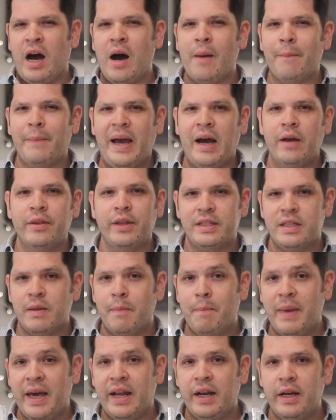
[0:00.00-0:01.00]
compound that's
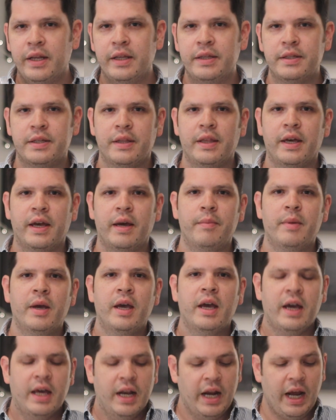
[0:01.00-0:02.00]
embedded into them.
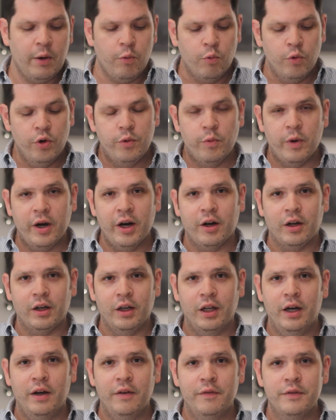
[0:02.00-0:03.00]
And I would wear
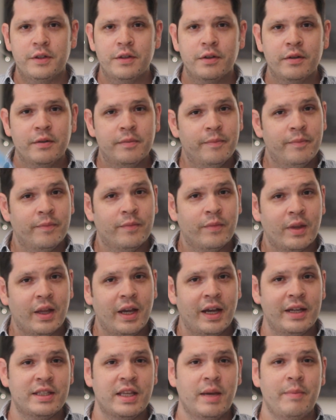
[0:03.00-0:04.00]
gloves,
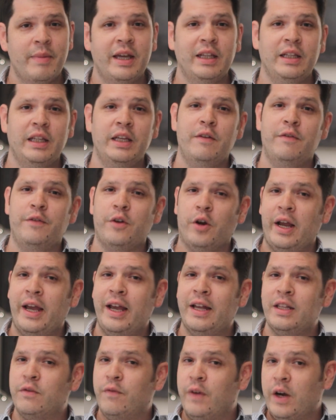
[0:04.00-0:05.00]
as they may leave your
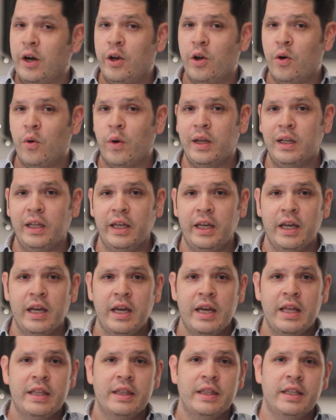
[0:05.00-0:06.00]
hands very oily.
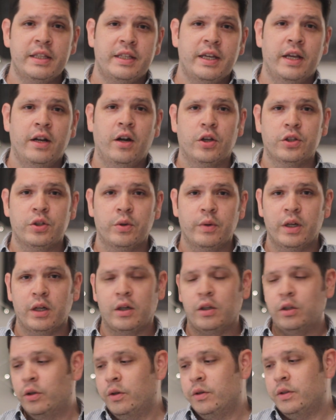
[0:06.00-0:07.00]
The tin also
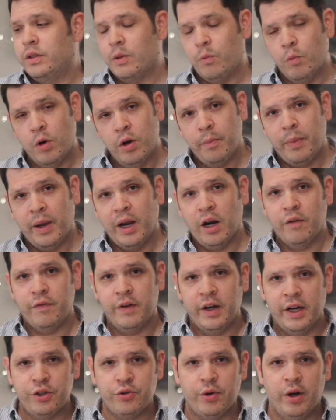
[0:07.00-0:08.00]
includes one pair of
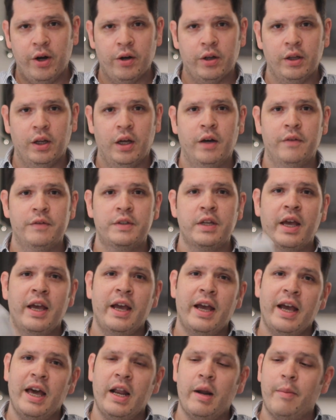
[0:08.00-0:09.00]
nitrile gloves
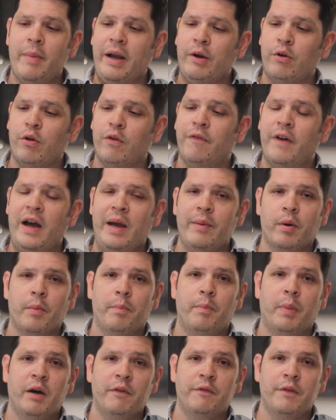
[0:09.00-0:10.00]
and a microfiber
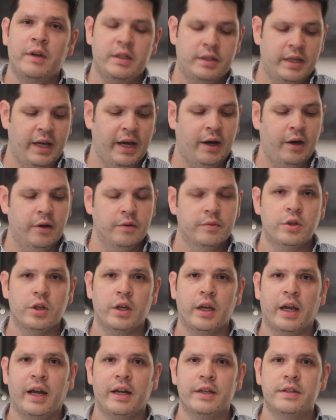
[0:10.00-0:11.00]
buffing towel, so
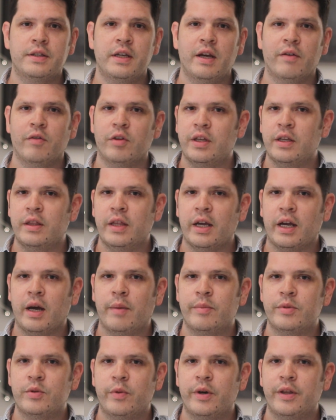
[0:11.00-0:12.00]
you can kind of see everything that
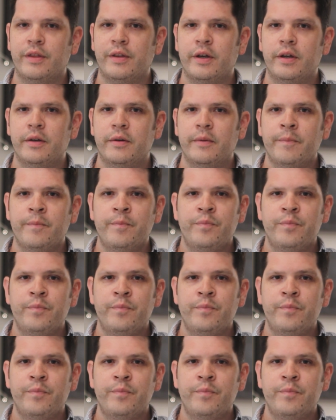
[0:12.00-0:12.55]
comes with it.